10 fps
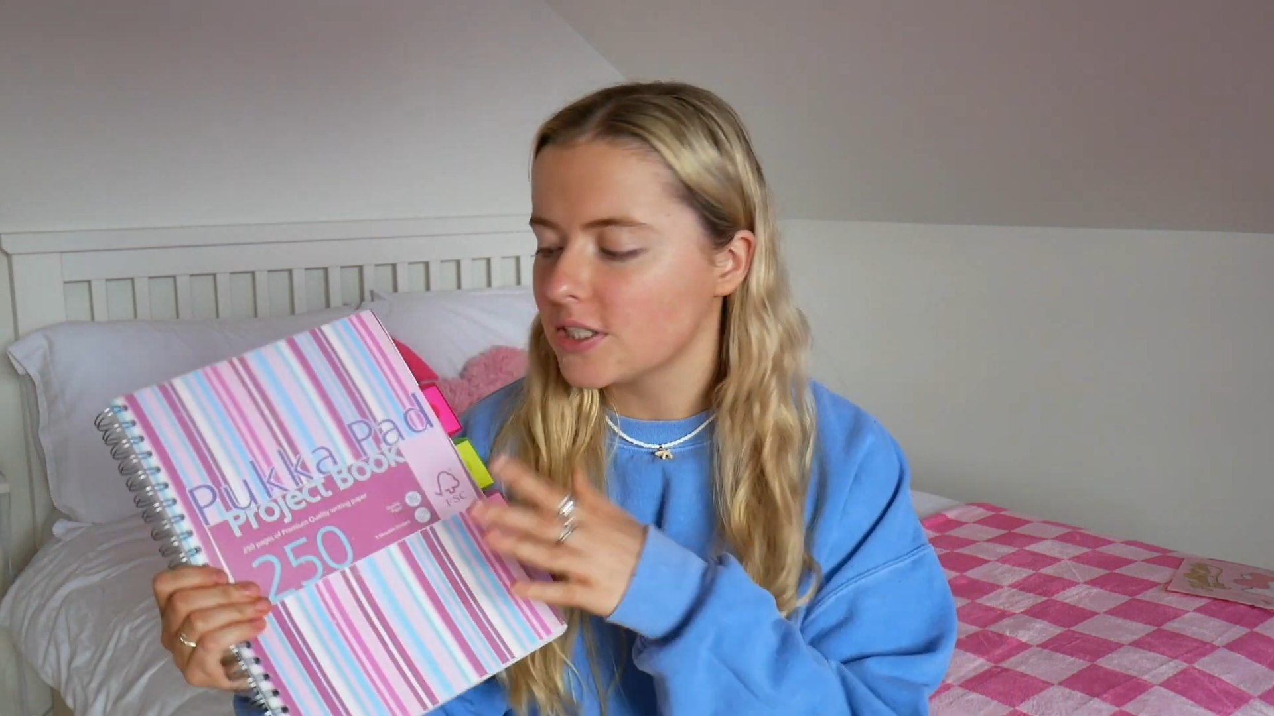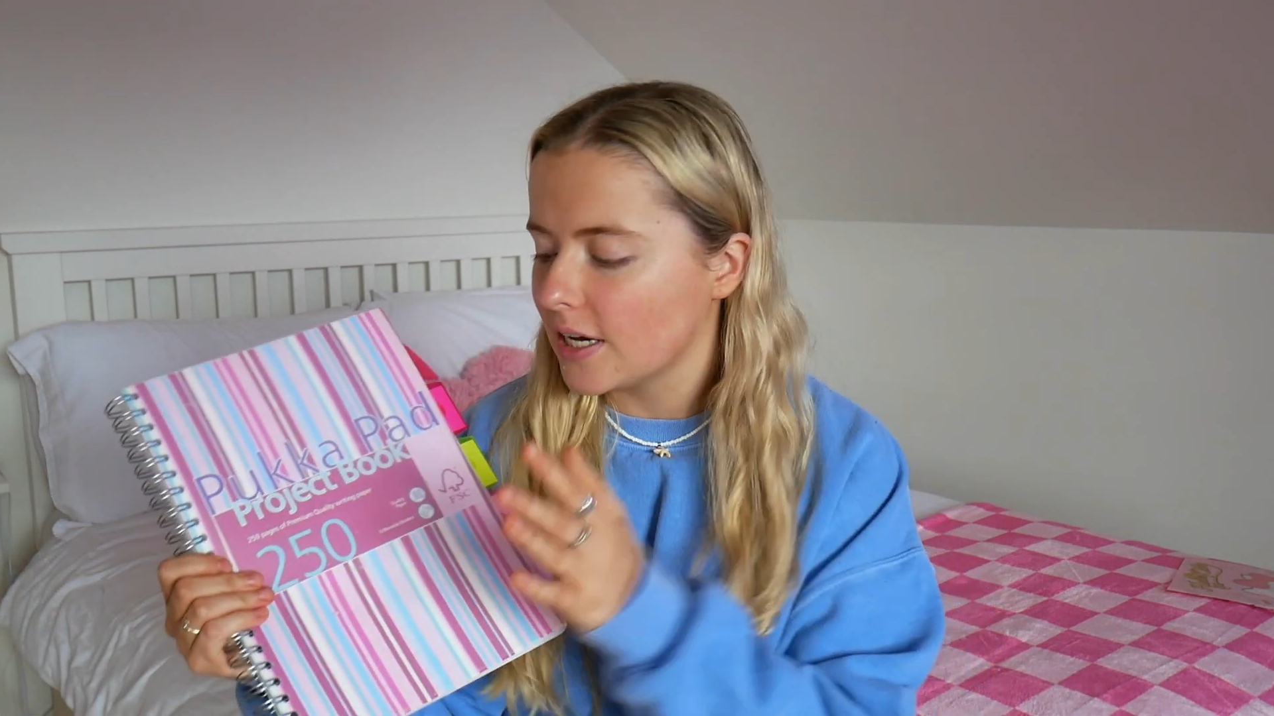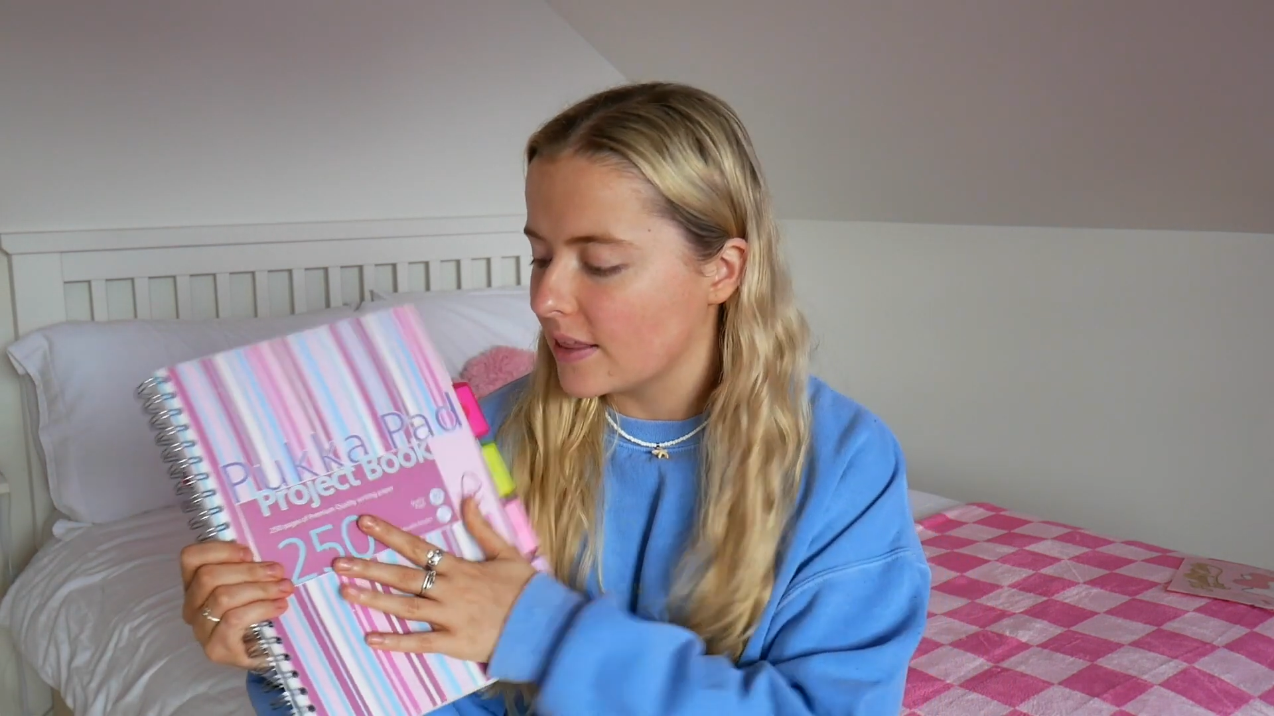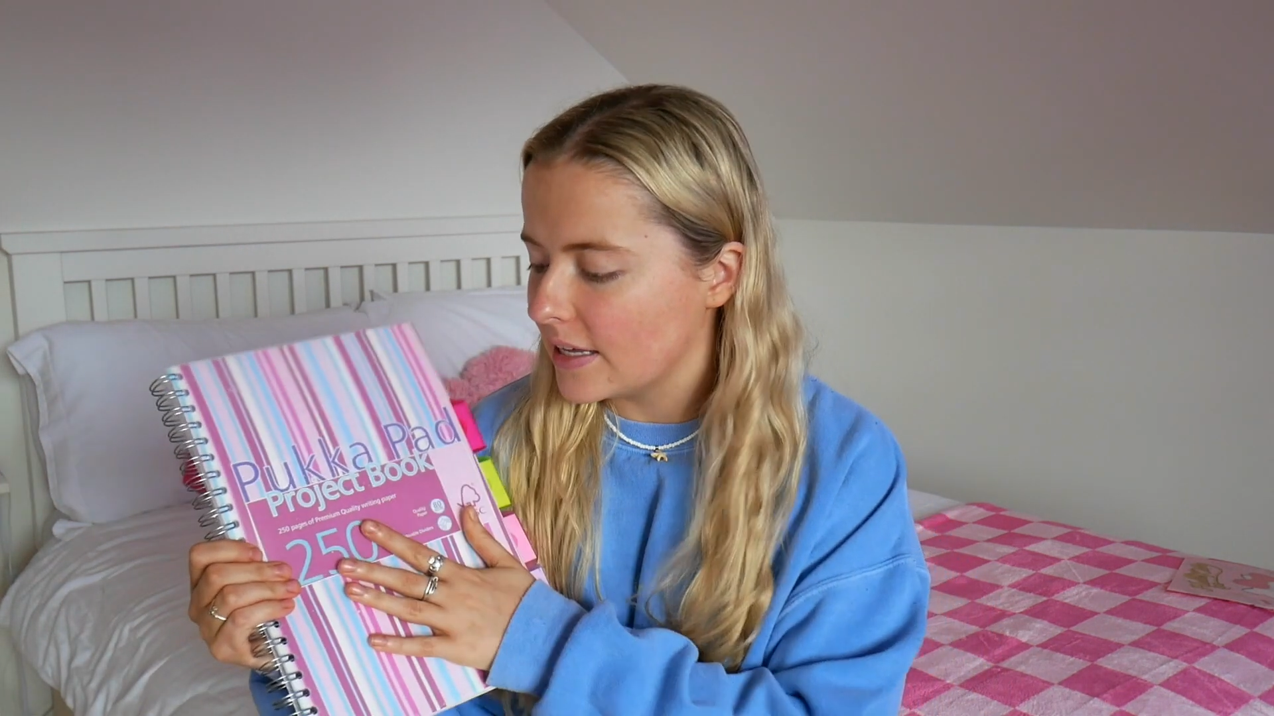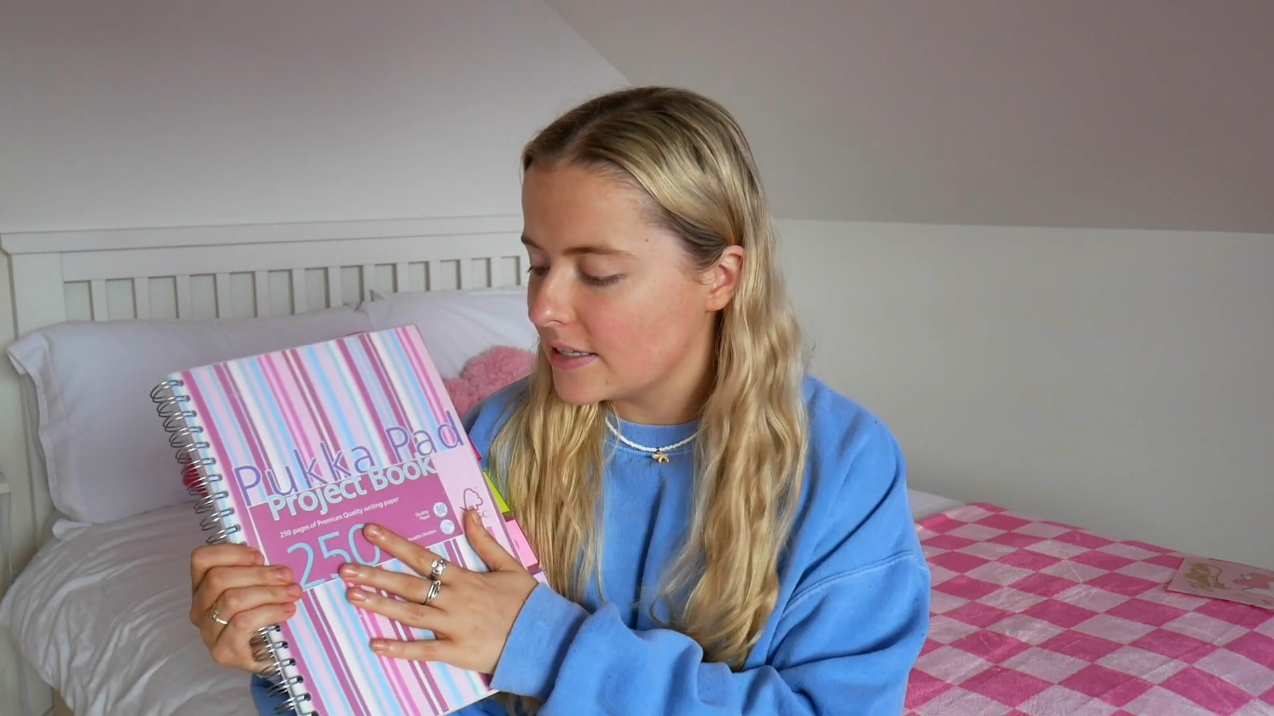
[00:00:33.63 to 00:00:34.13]

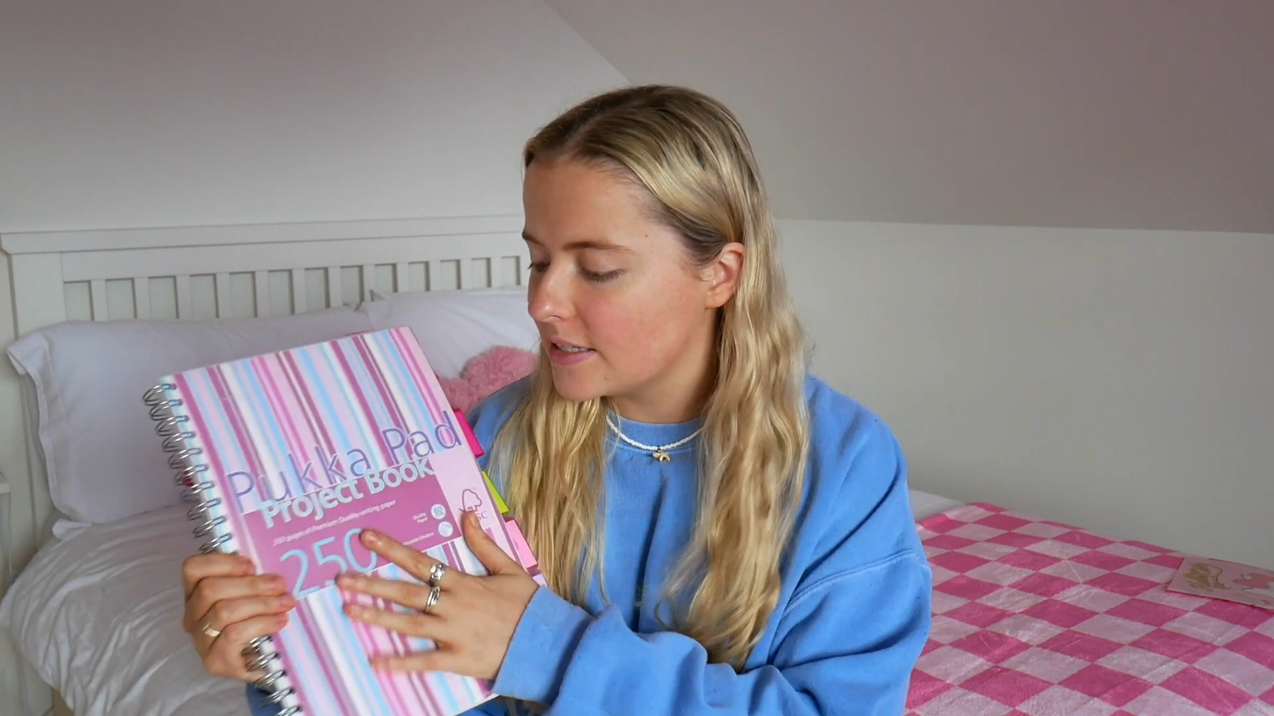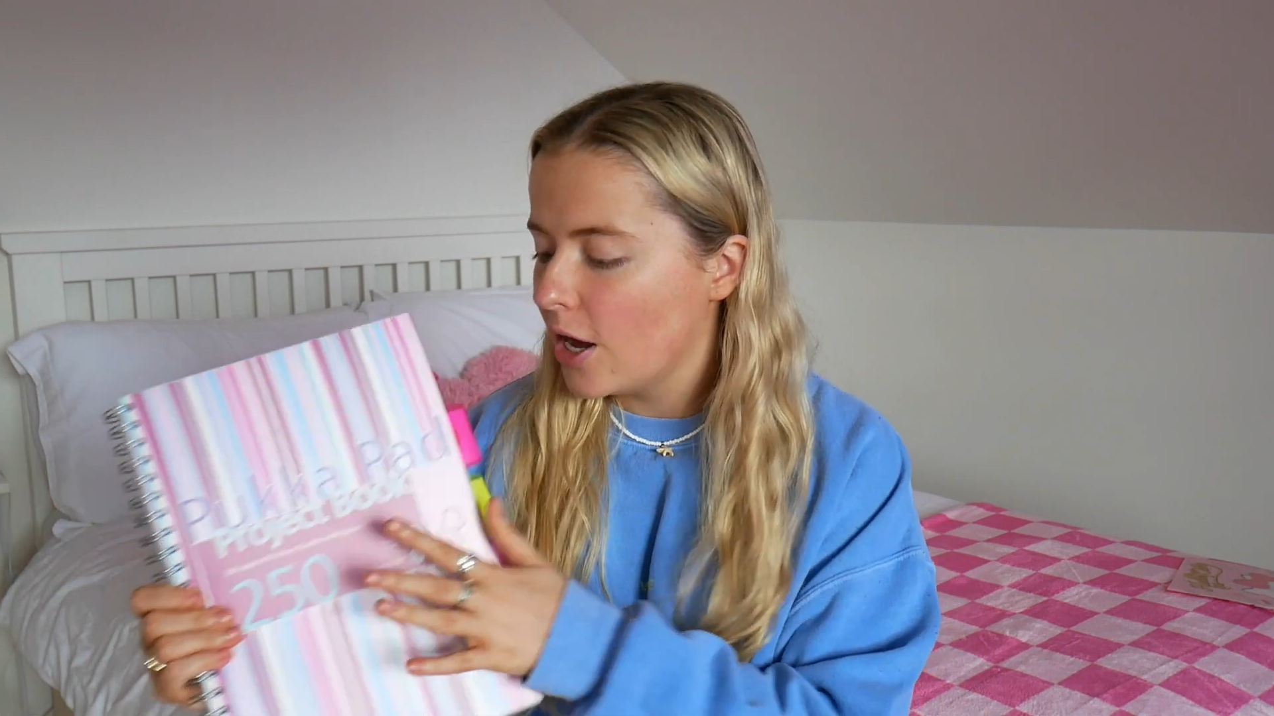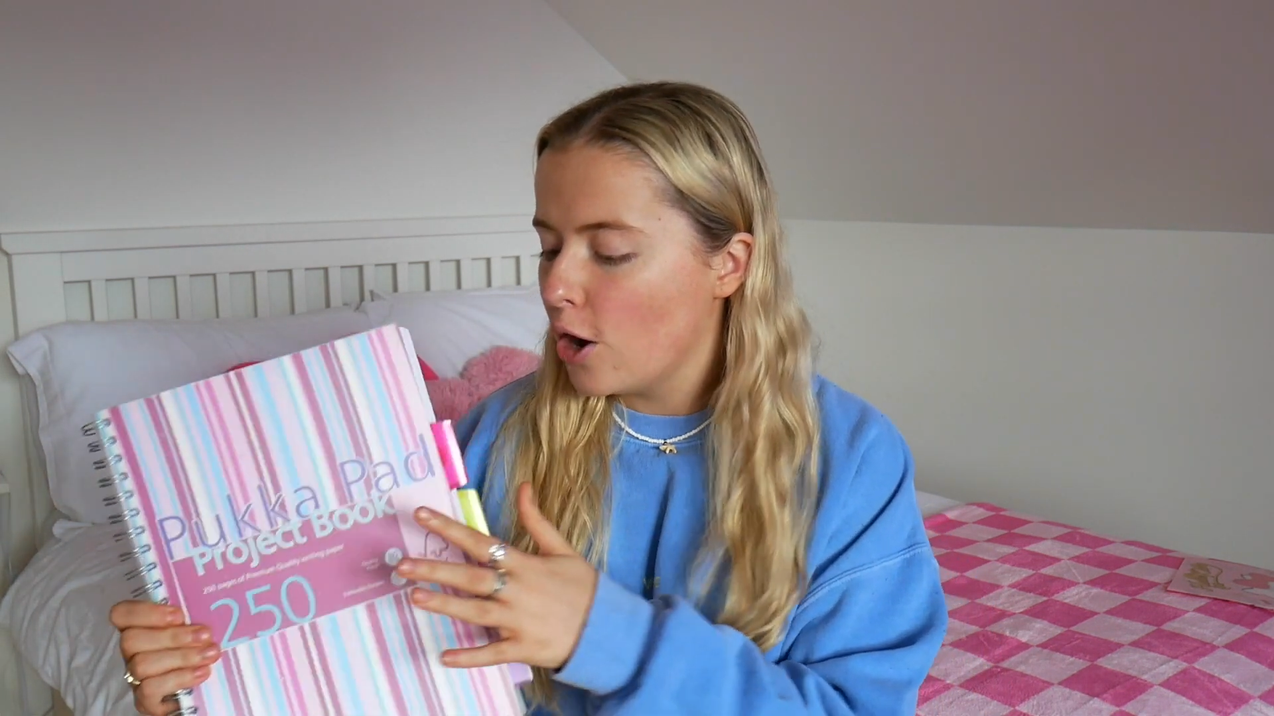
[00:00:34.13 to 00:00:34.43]
like this,